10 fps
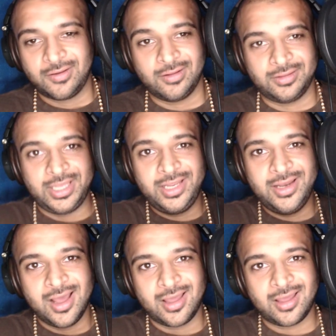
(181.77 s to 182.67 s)
lead
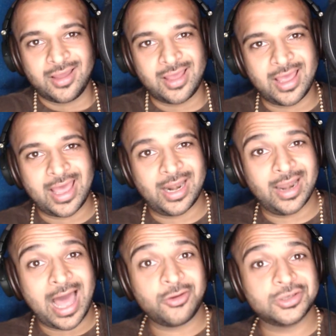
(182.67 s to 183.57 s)
and
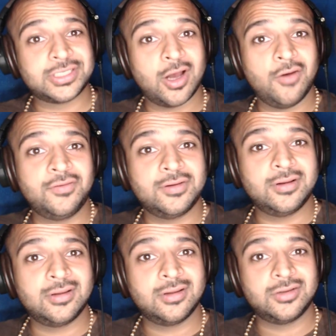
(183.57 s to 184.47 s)
allow yourself
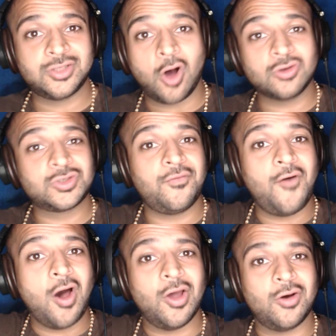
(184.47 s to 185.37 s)
to also
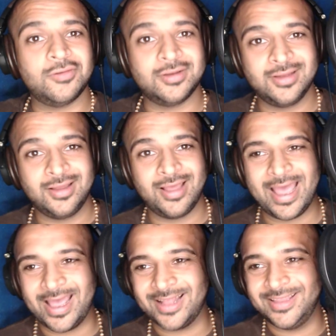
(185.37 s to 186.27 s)
follow.
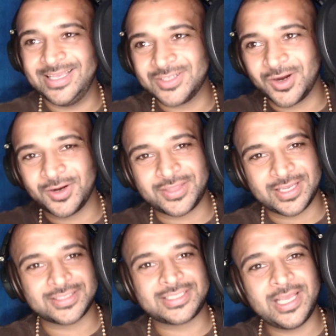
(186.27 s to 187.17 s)
And these are
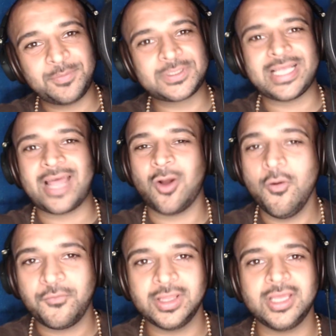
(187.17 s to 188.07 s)
the tips that
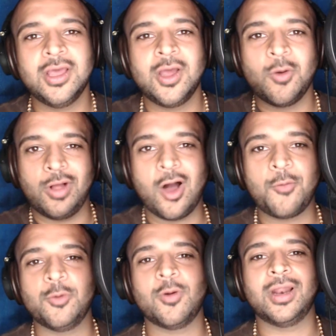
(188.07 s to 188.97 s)
hopefully will
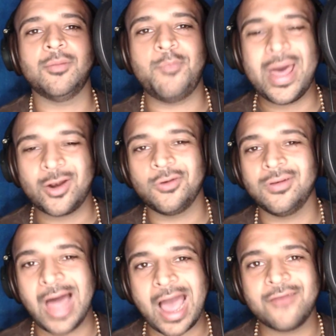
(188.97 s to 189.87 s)
help you run a better
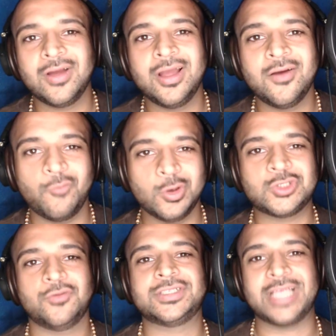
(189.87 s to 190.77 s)
live
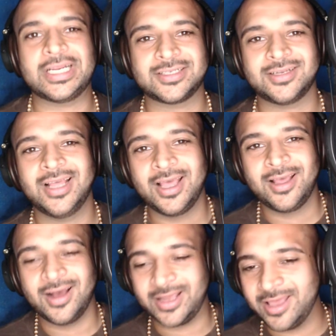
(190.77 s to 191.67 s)
voiceover session.
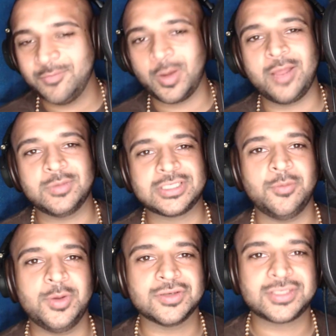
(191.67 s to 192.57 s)
Again, my name is
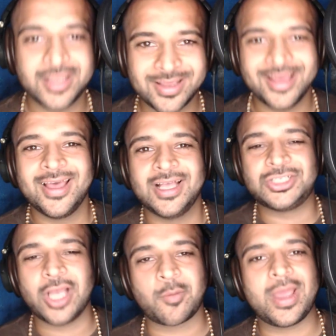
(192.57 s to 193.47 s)
Kabir Singh.
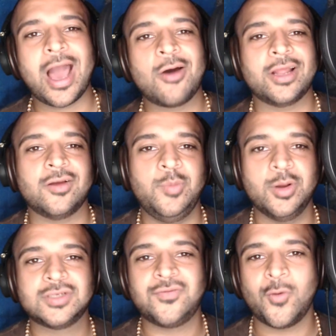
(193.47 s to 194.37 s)
Check me out at
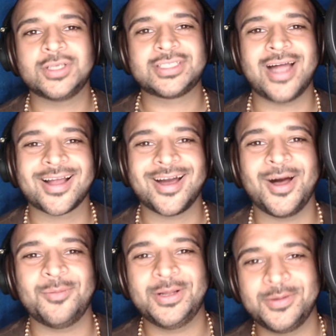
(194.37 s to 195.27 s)

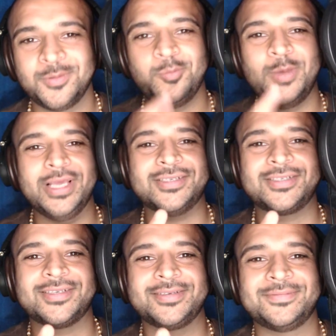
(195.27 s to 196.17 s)
kabirsvoice.com. Peace.